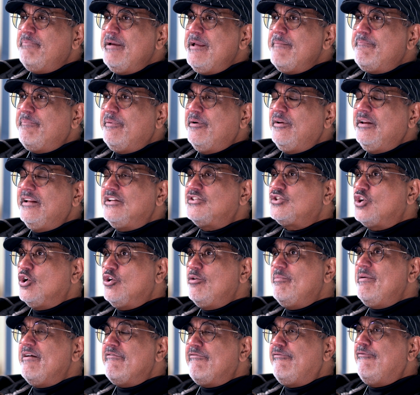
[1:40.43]
people. It's
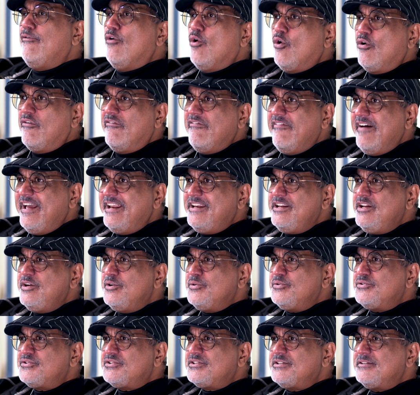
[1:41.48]
going to be 4
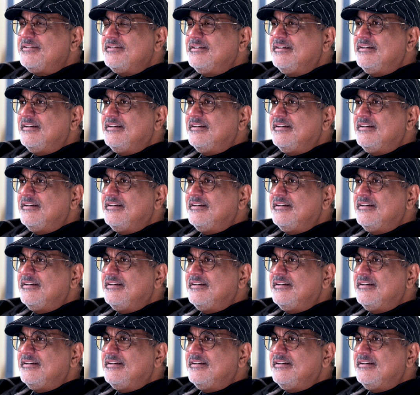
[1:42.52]
venues.